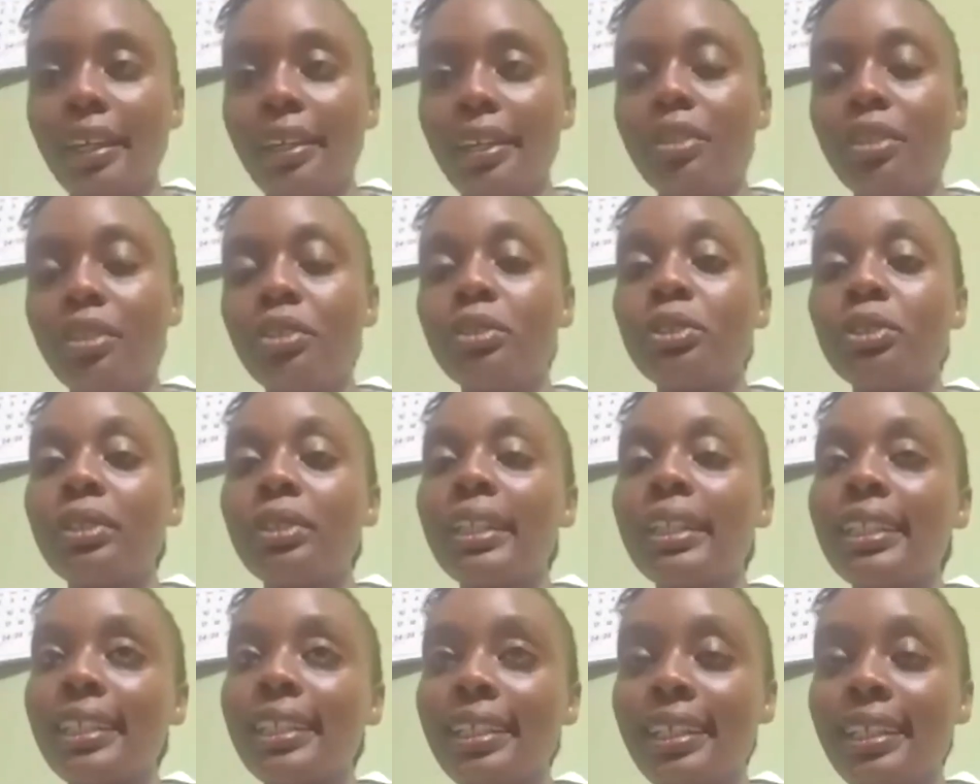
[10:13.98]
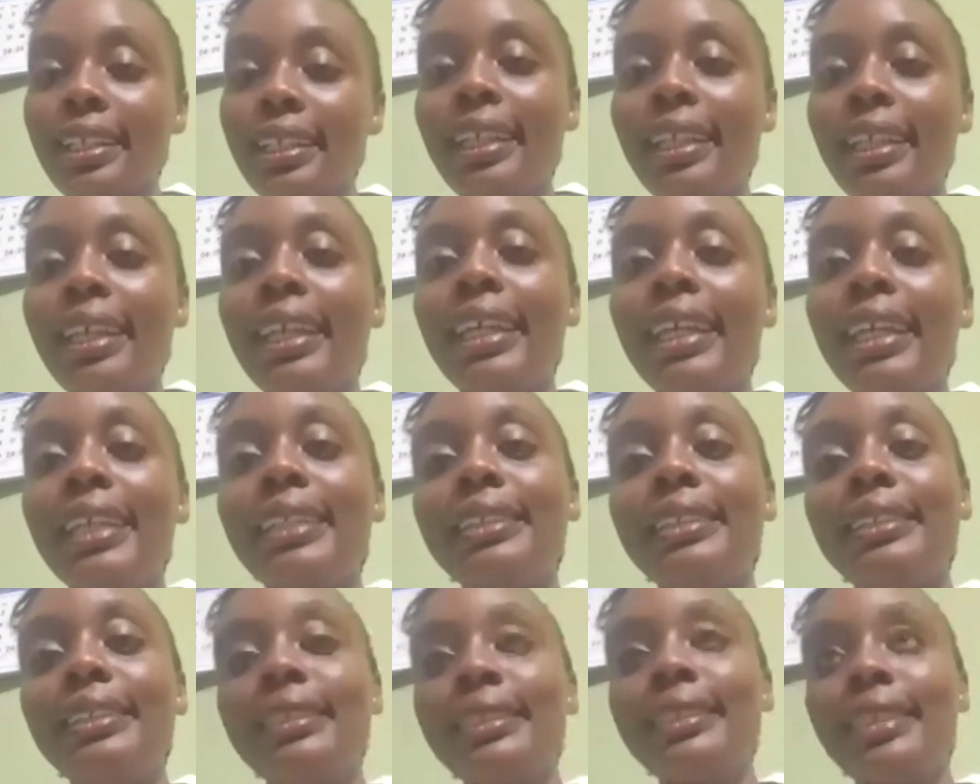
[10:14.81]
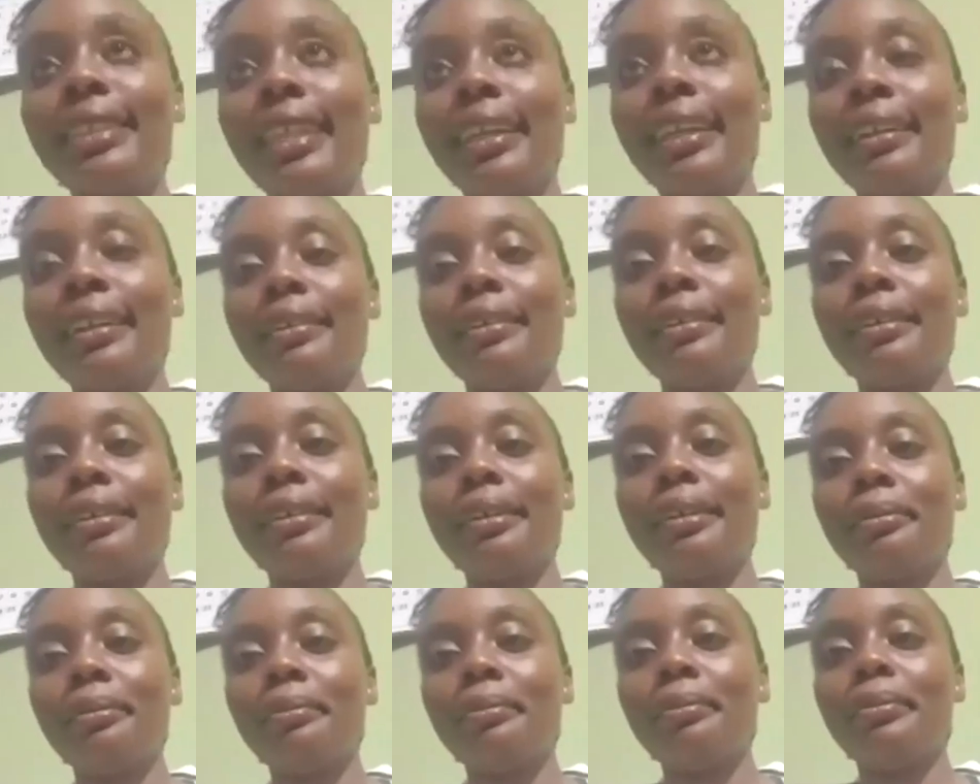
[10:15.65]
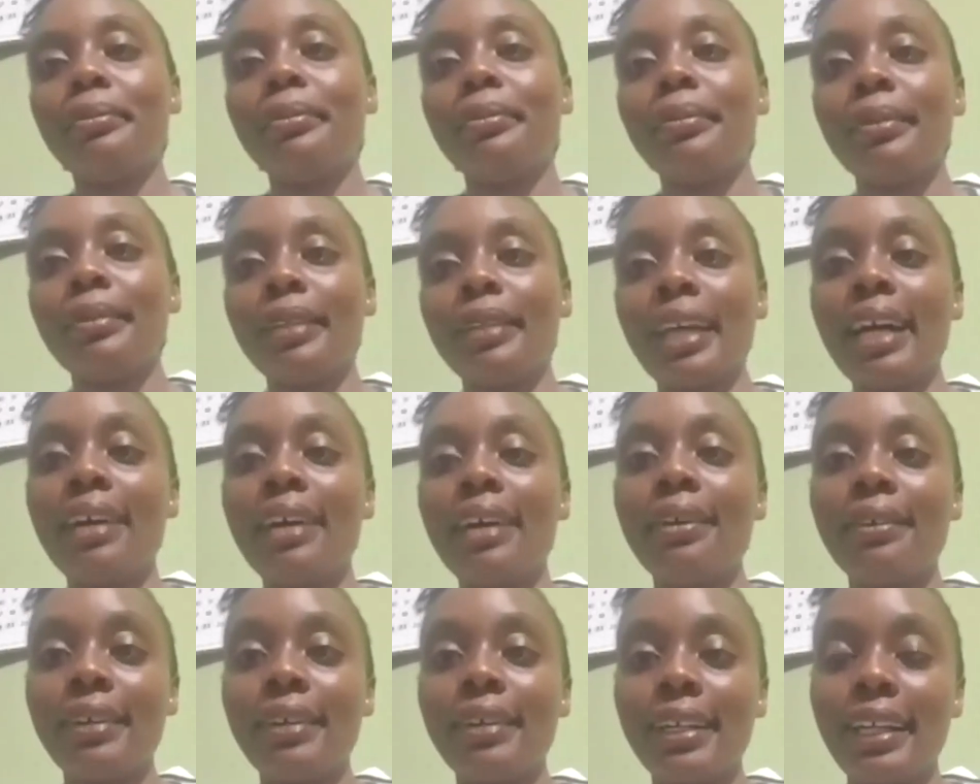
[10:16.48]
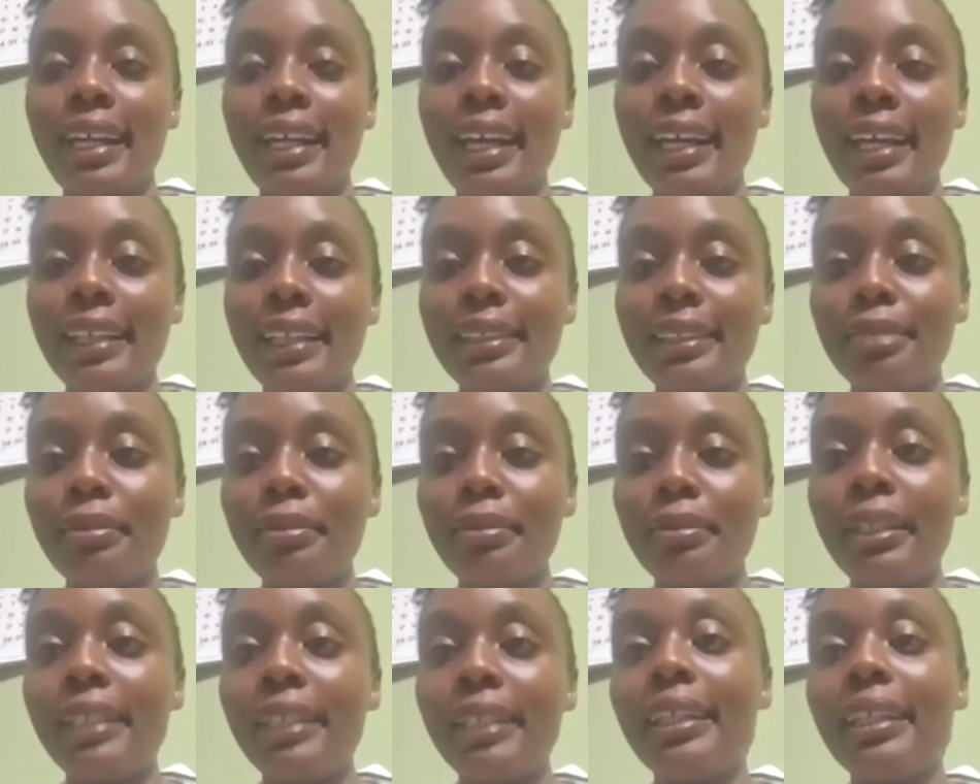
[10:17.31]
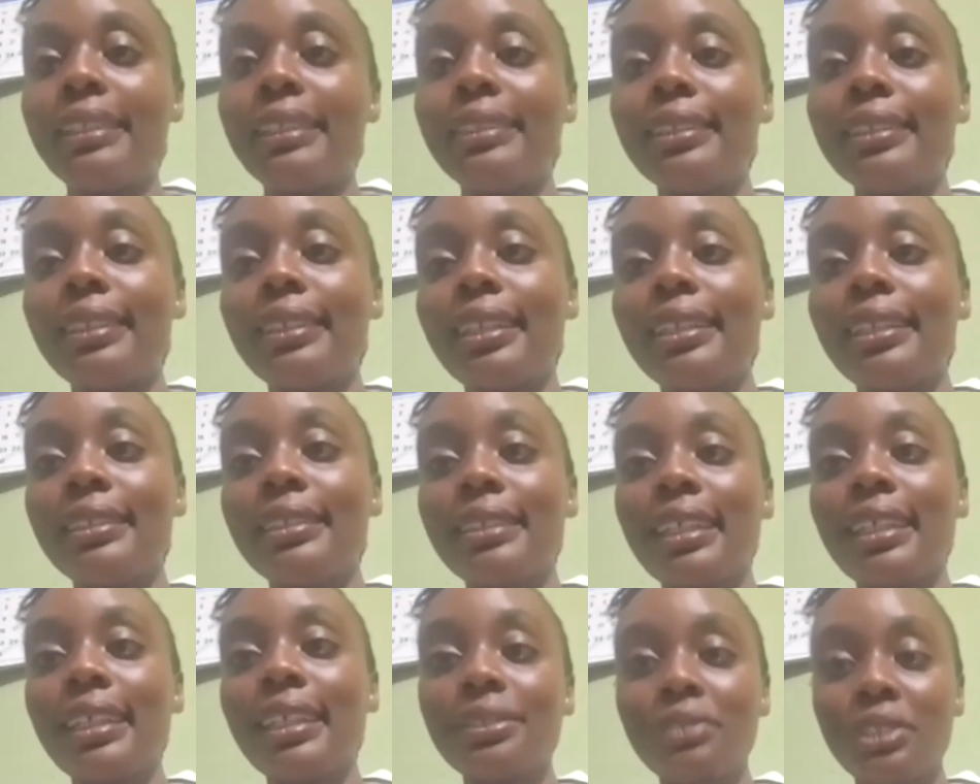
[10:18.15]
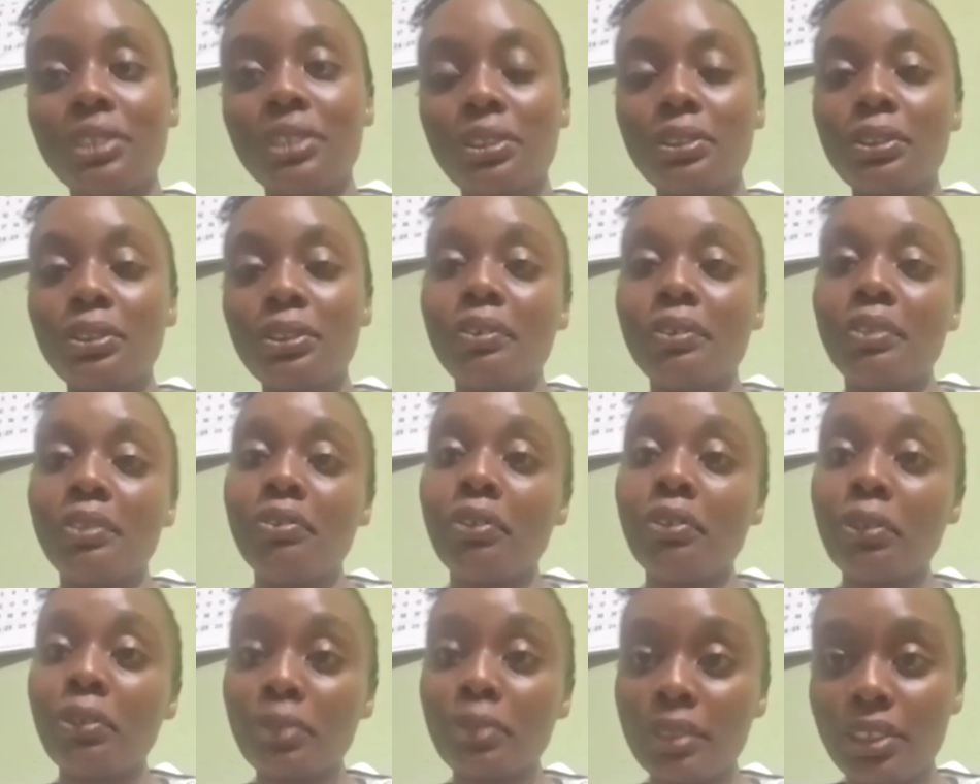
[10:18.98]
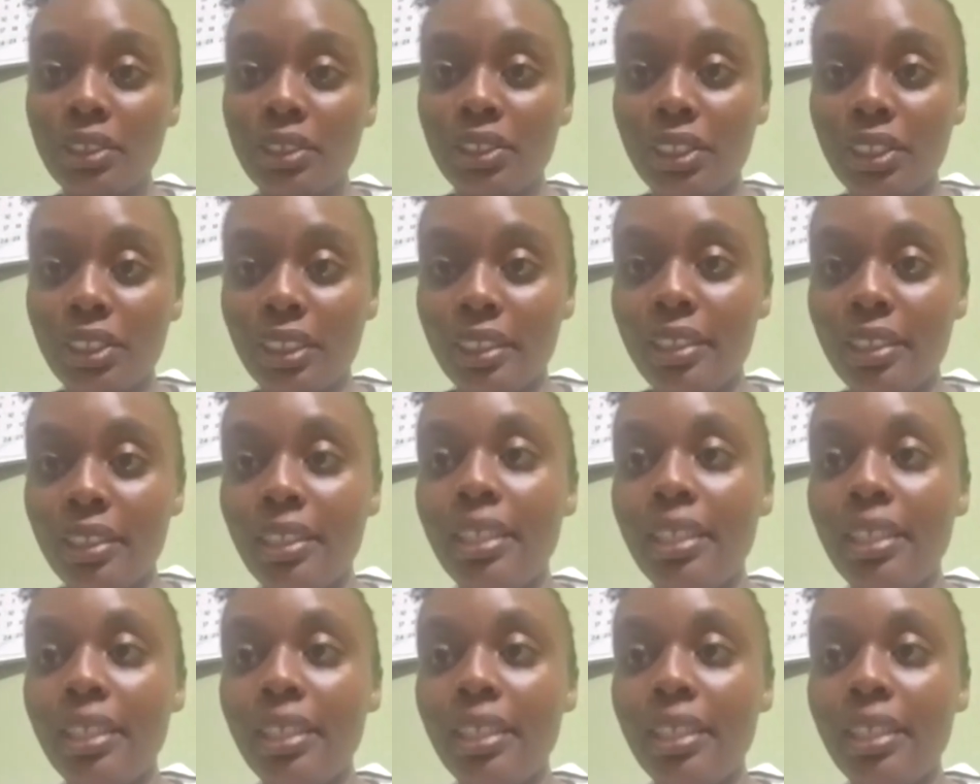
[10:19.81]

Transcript: usually it's I explained that it's as a result of a faulty gene.